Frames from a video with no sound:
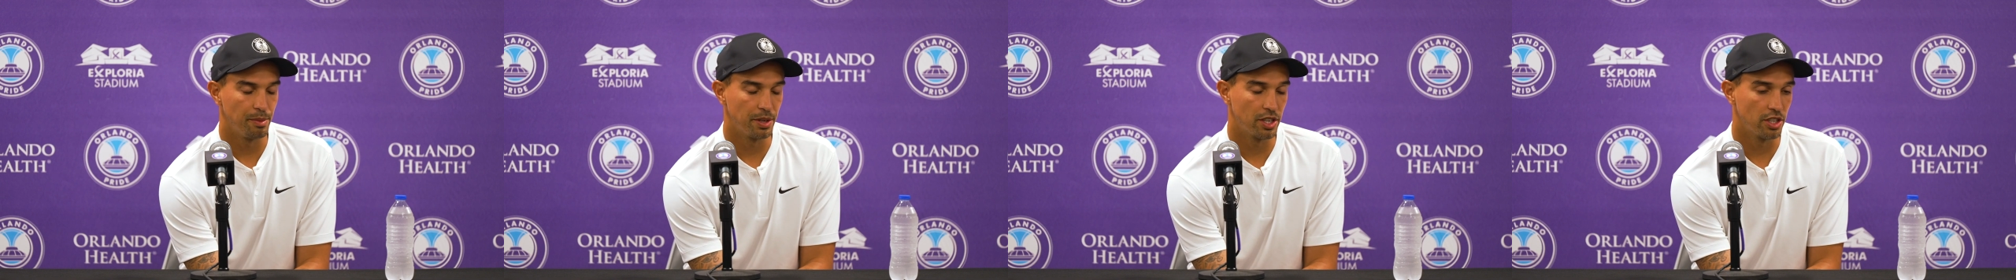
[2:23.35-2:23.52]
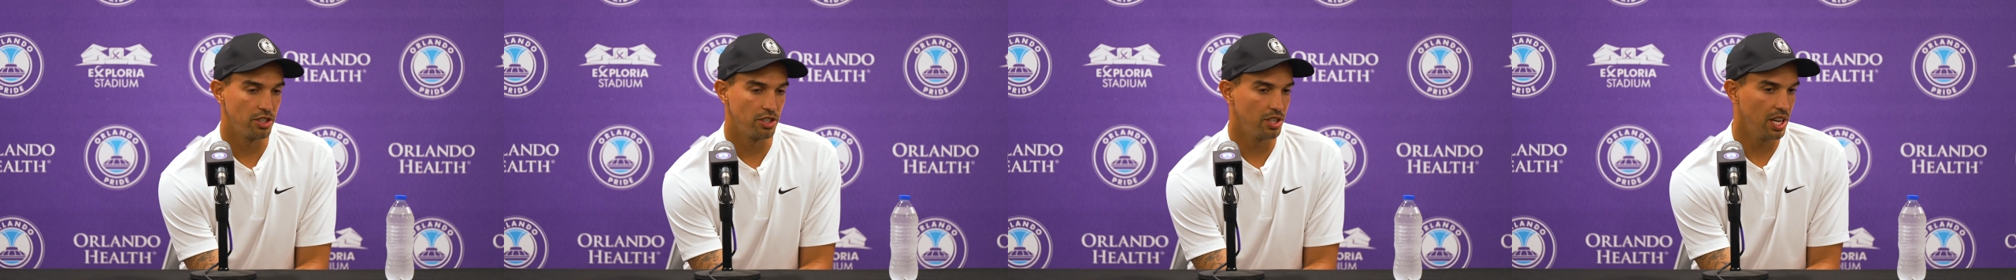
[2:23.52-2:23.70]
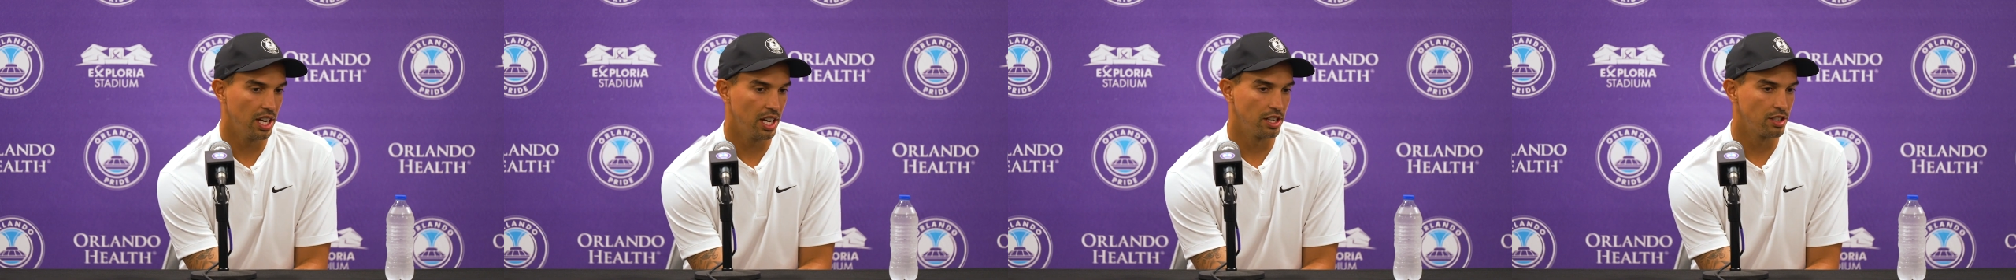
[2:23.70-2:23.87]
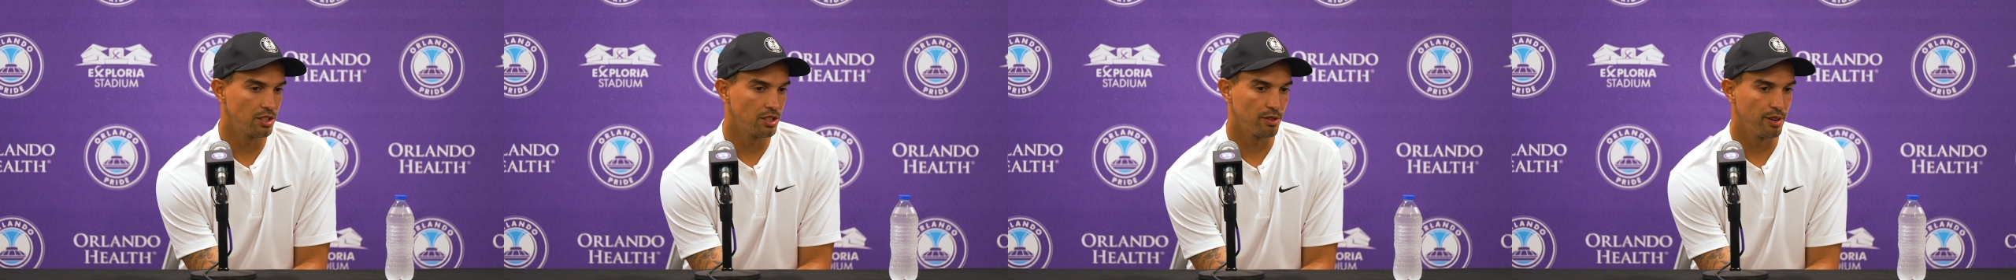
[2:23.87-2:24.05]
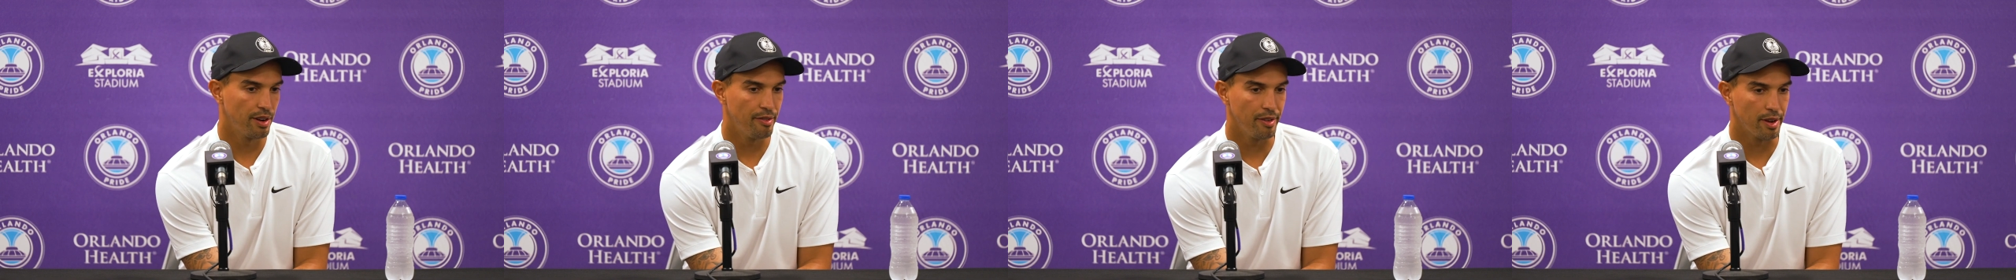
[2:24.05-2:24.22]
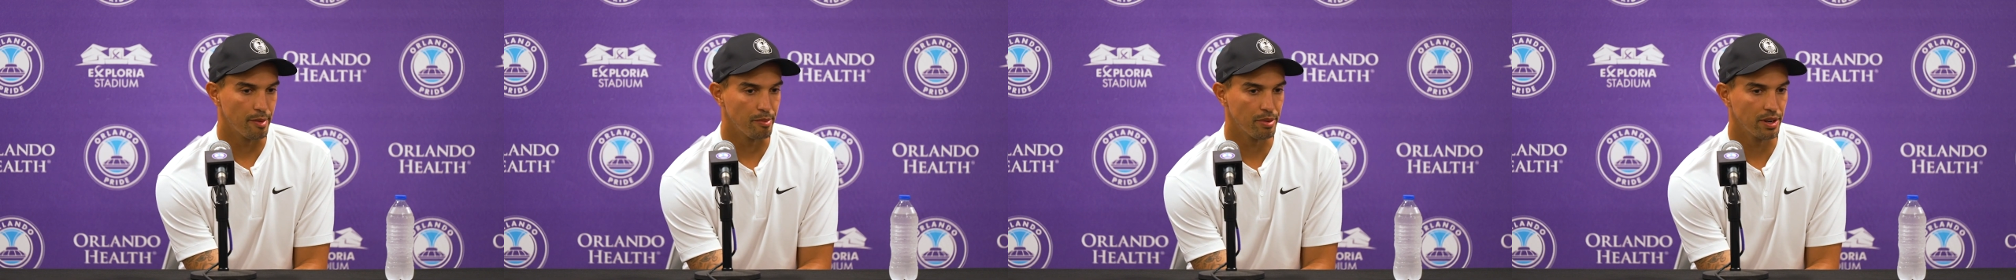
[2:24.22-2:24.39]
because she had a
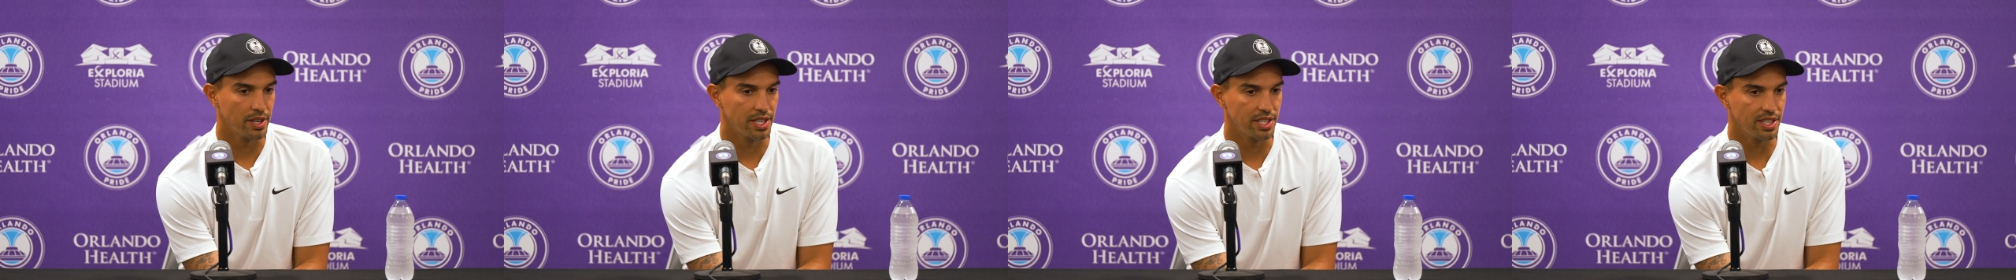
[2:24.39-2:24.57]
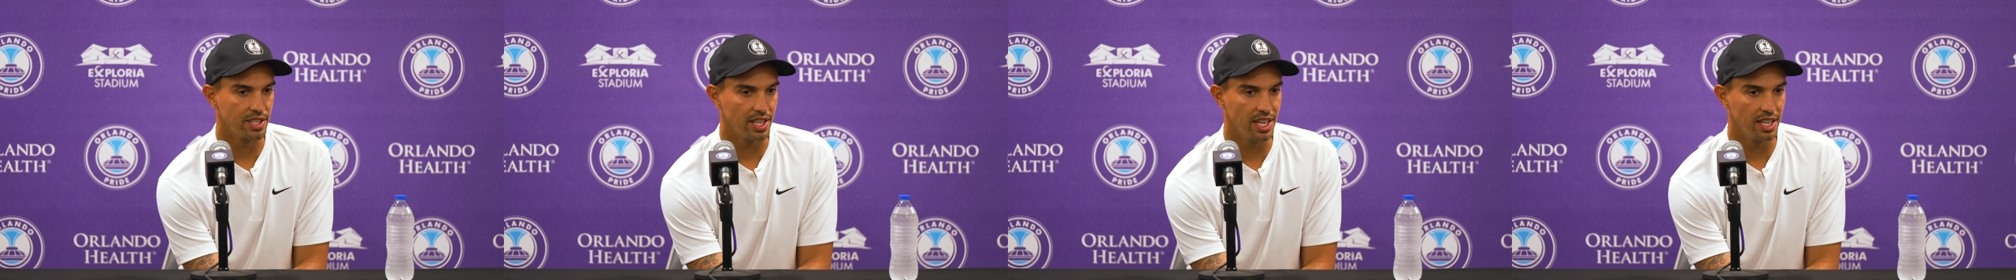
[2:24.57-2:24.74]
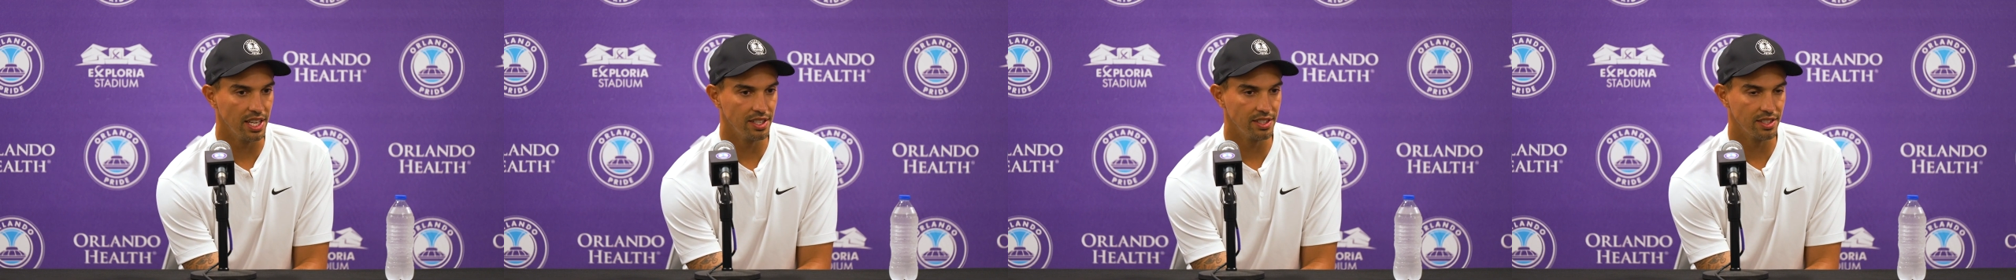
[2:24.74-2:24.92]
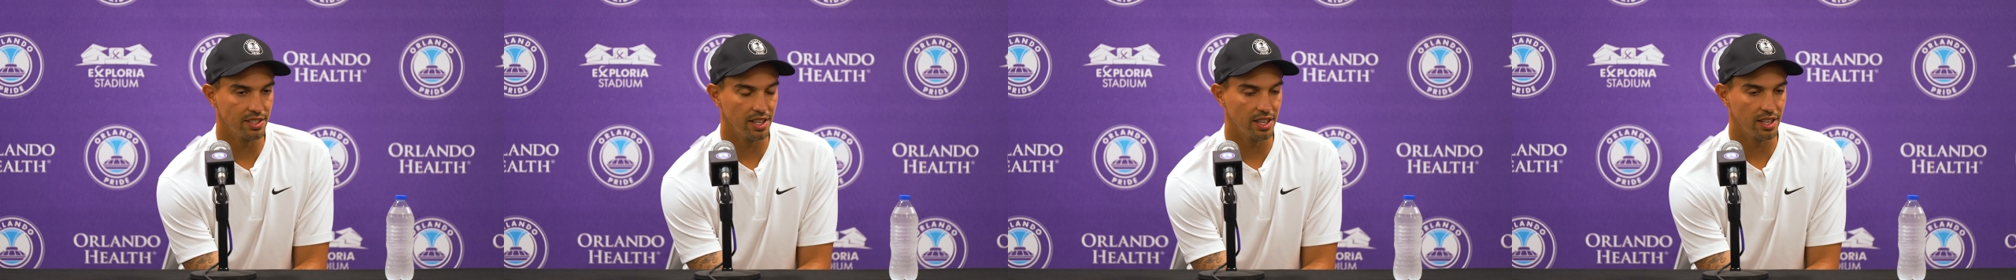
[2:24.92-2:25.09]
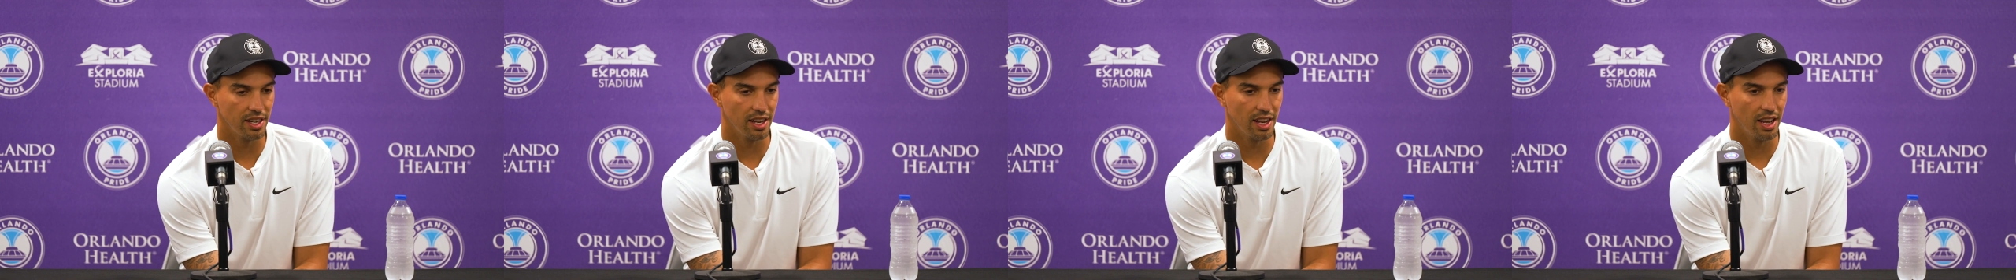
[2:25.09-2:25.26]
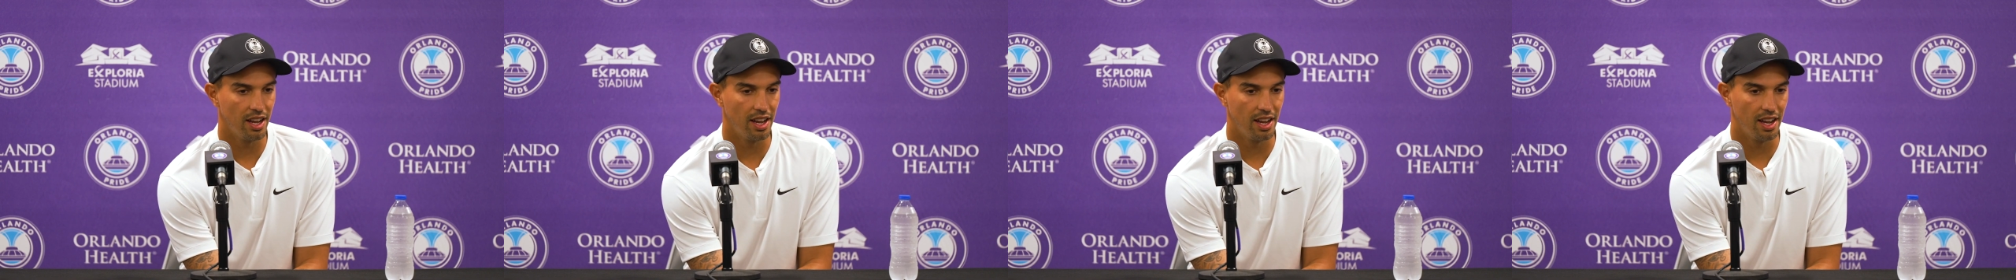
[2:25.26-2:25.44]
terrific
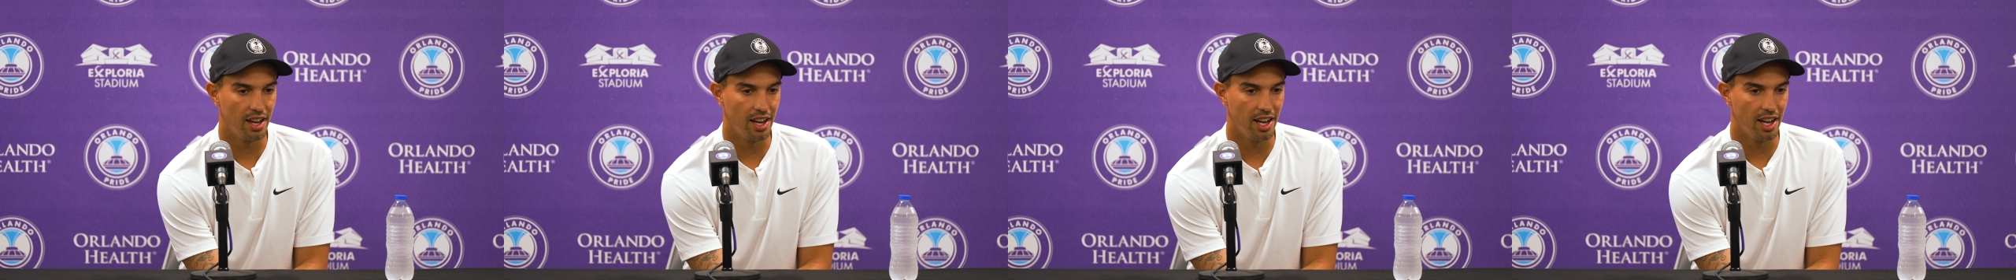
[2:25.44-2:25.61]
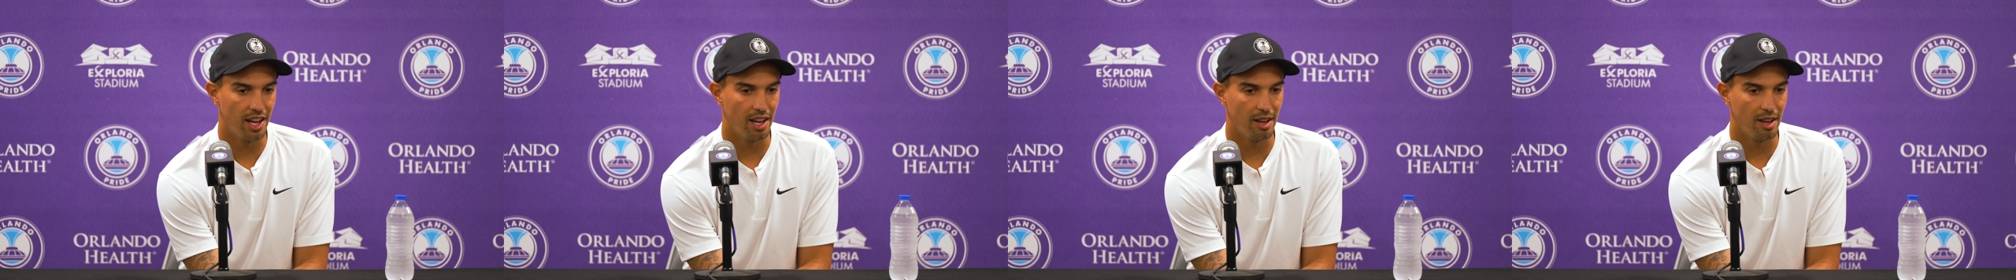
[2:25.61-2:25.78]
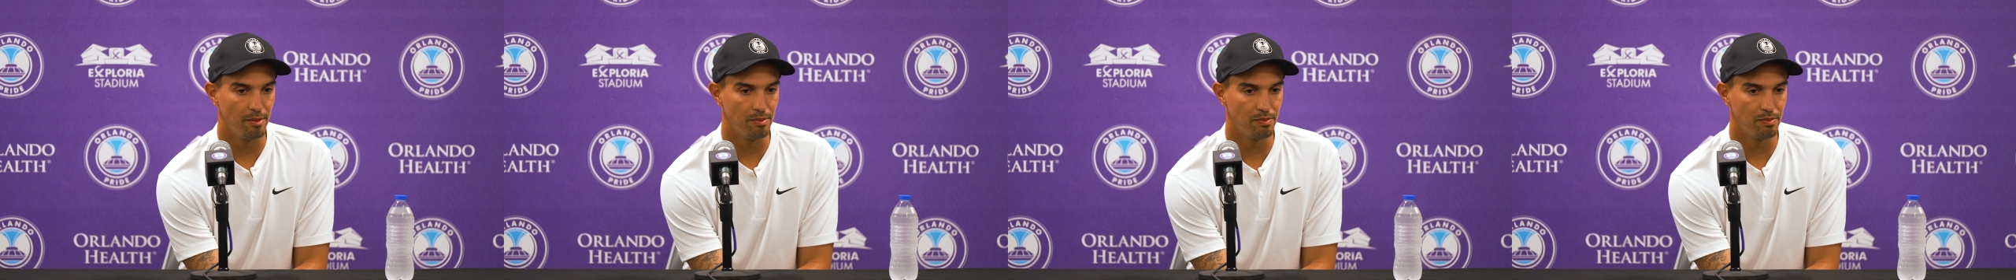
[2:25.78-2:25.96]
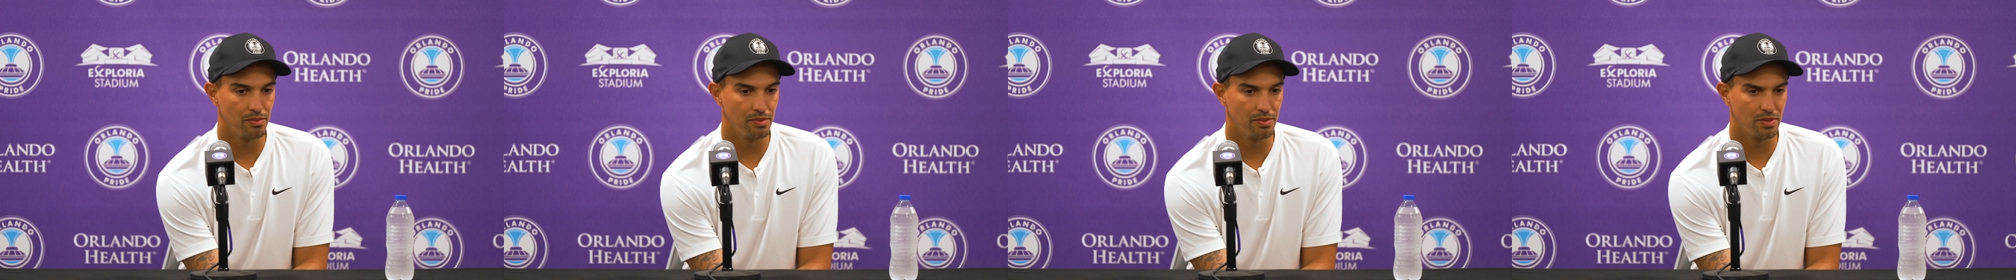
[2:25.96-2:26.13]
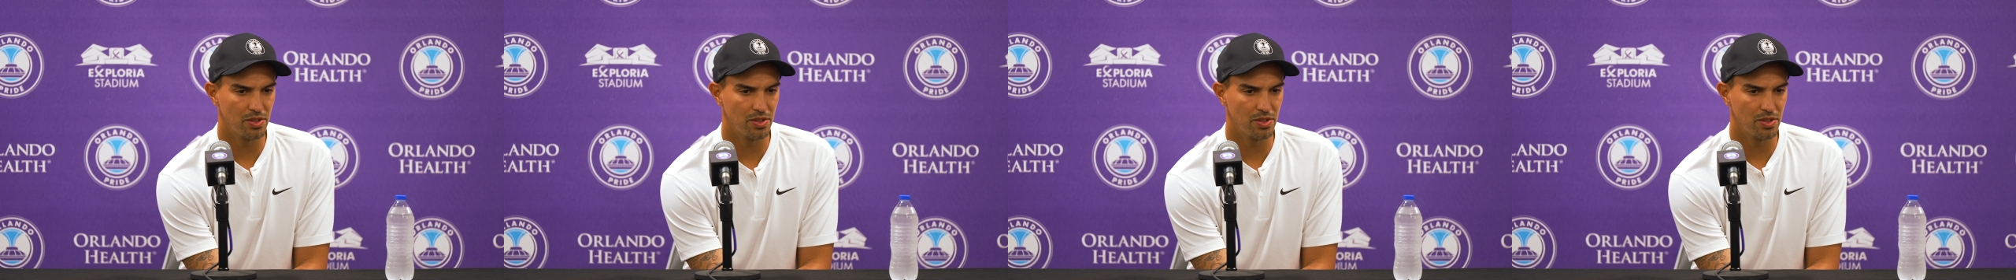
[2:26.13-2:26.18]
preseason, um,